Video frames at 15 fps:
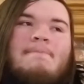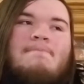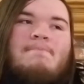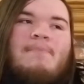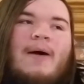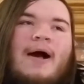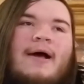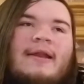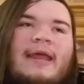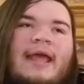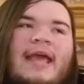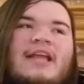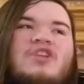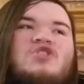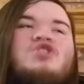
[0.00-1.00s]

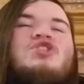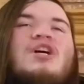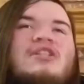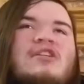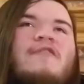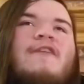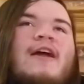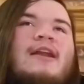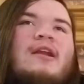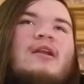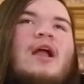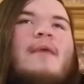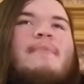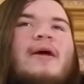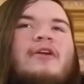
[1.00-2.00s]
But it justified it a
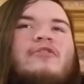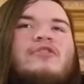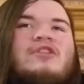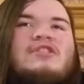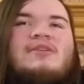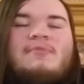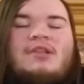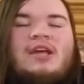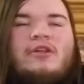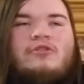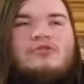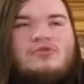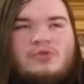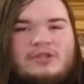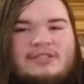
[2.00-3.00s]
lot better than some of the
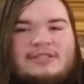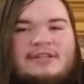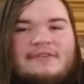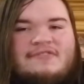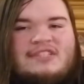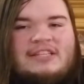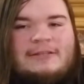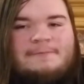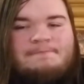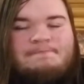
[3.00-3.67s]
other sources I've seen.